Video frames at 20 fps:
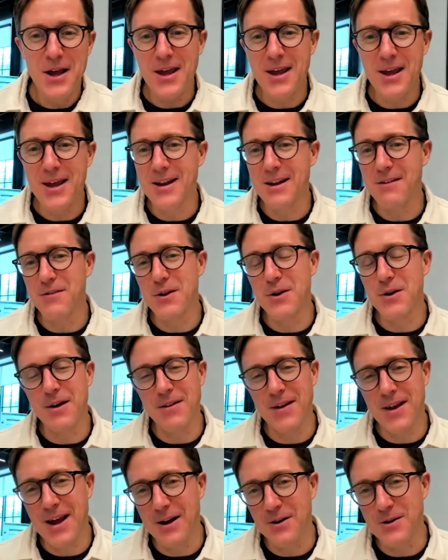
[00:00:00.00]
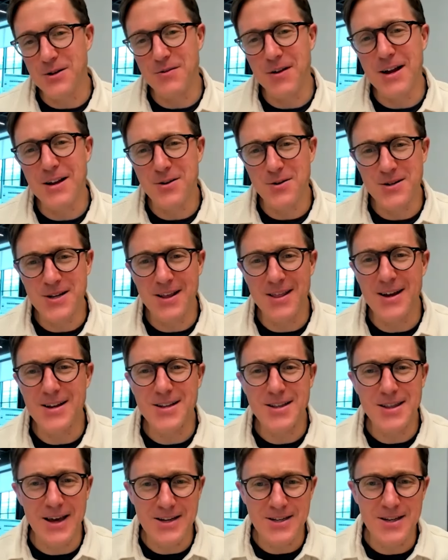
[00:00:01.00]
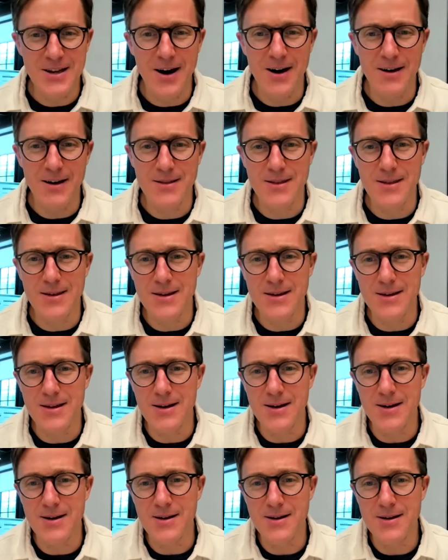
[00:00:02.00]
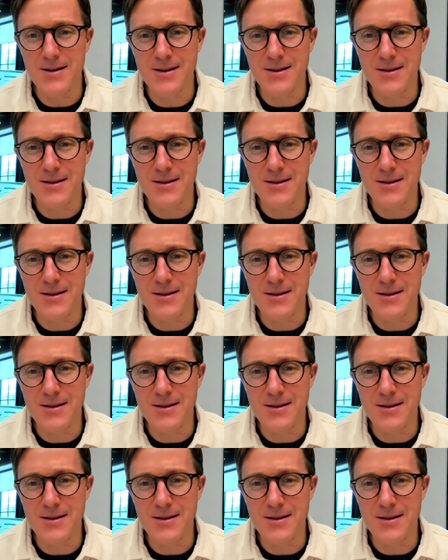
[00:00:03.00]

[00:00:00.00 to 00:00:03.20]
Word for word: And if you don't have the categories right, it turns out that's that's not the uh,